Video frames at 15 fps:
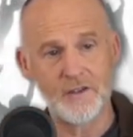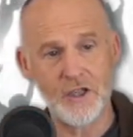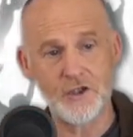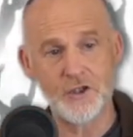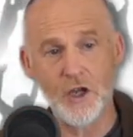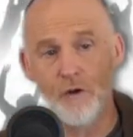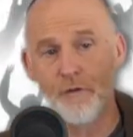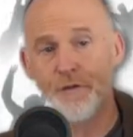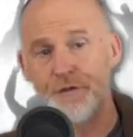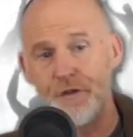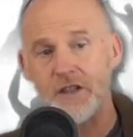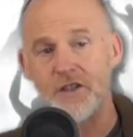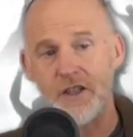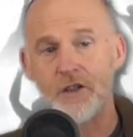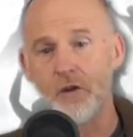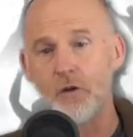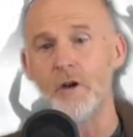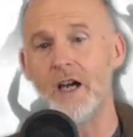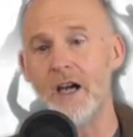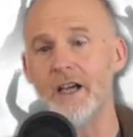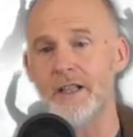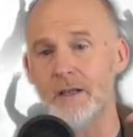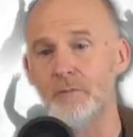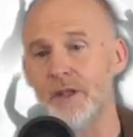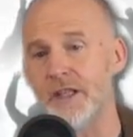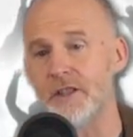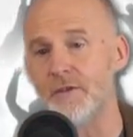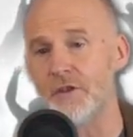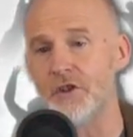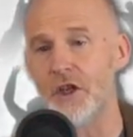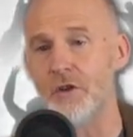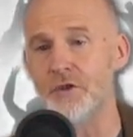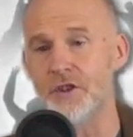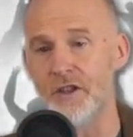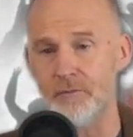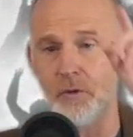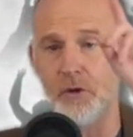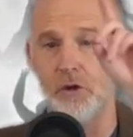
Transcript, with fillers: There's no physical hiding place for Joseph.